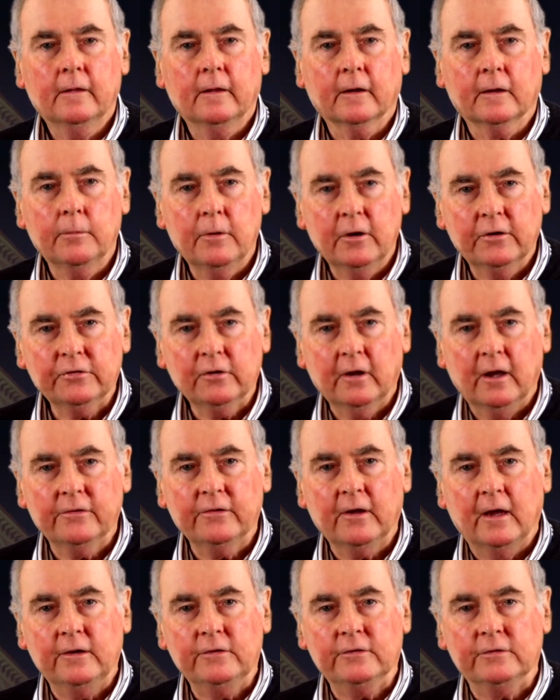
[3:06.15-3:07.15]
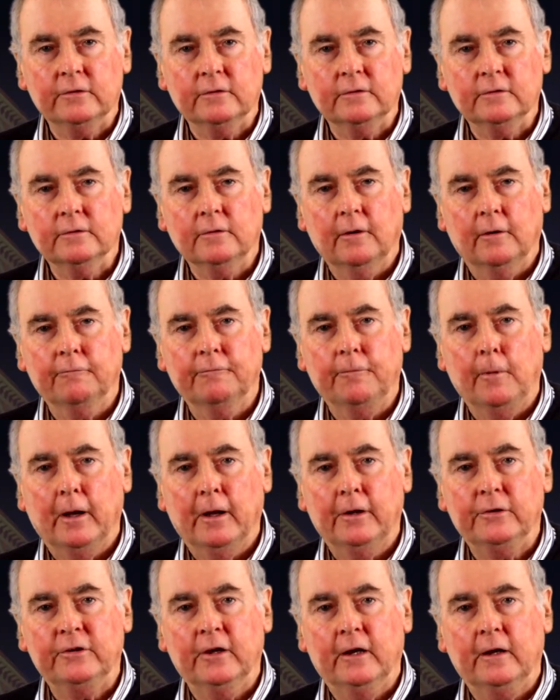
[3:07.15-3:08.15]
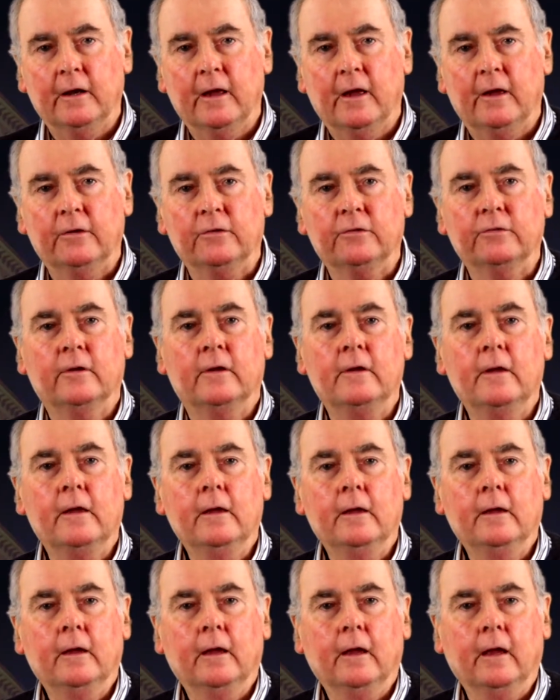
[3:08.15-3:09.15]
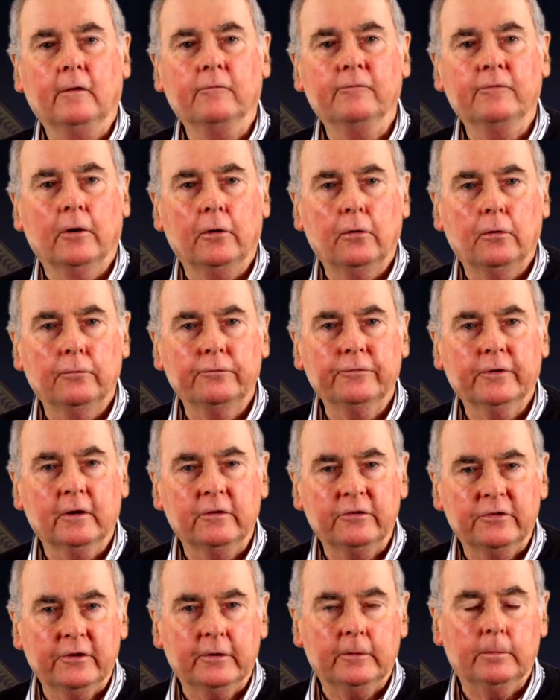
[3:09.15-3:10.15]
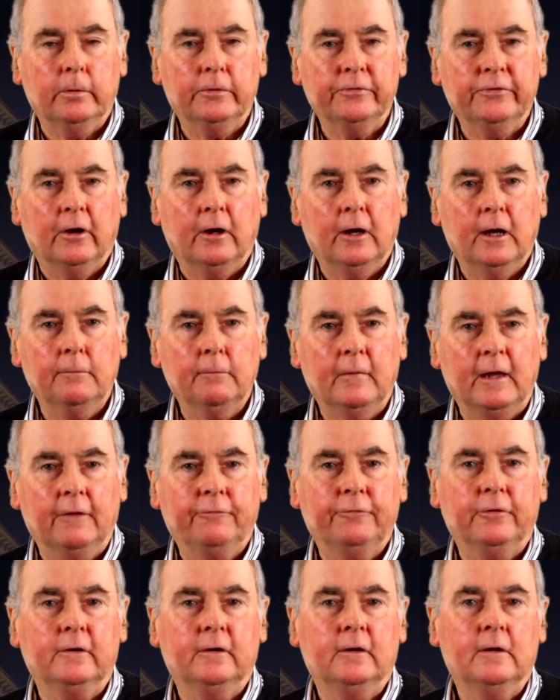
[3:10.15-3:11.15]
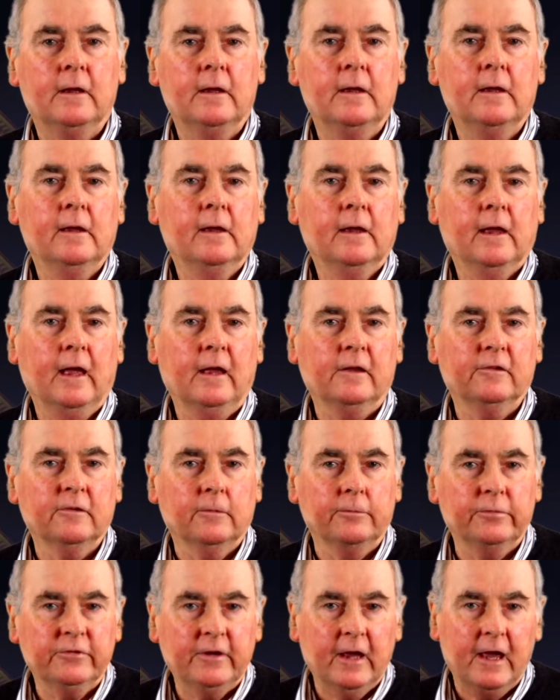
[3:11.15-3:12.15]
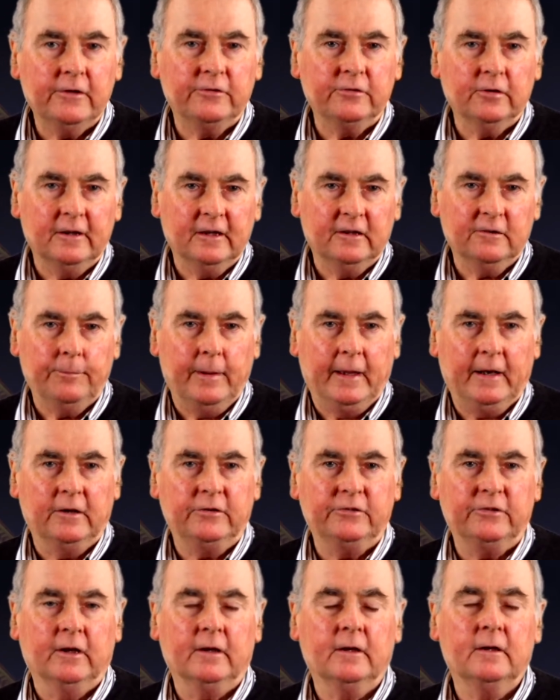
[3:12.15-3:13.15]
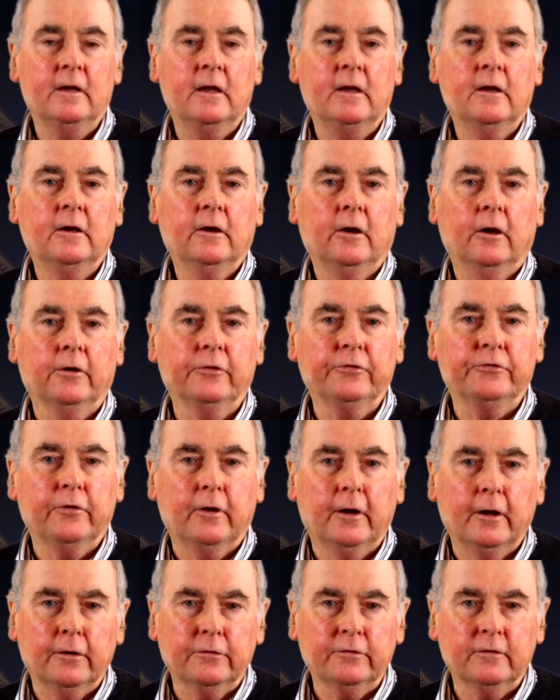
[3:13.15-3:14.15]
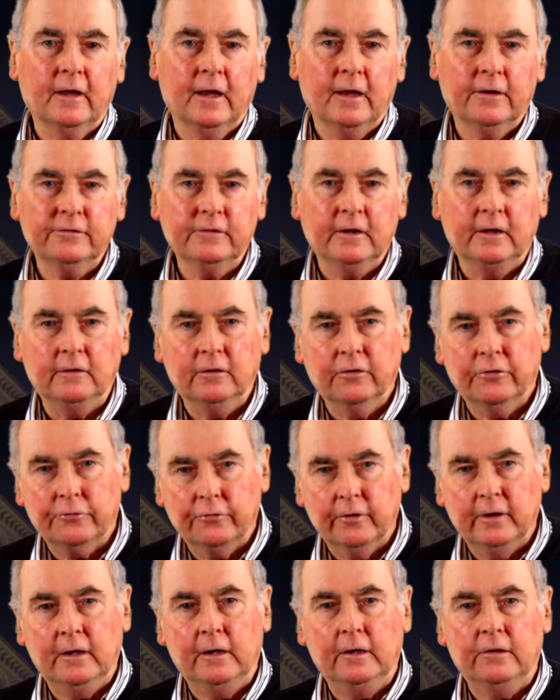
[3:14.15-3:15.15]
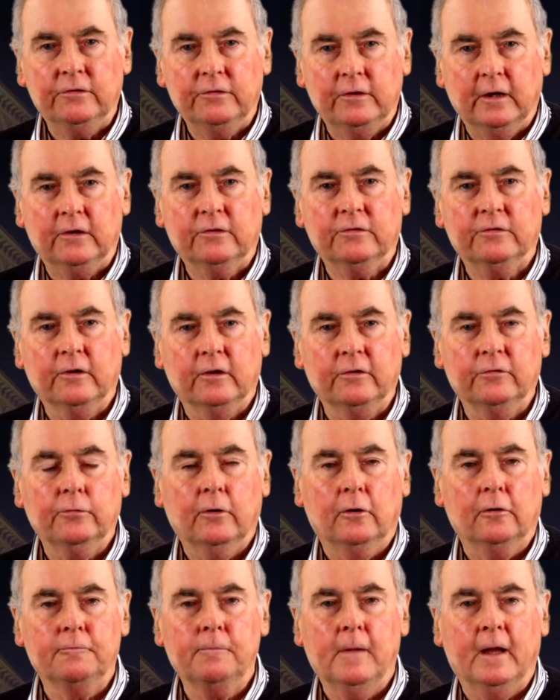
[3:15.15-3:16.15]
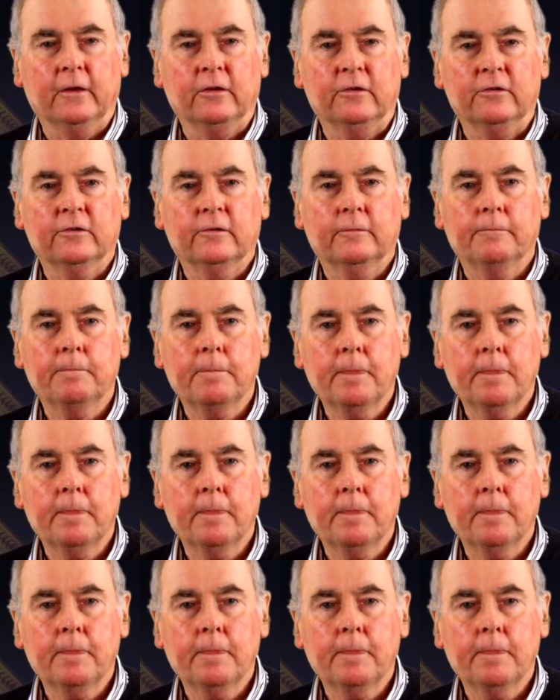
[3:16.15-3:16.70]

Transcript: The commercialisation of Biogene has involved considerable time, effort and substantial expenditure on trials lasting 3, 6 and 12 months.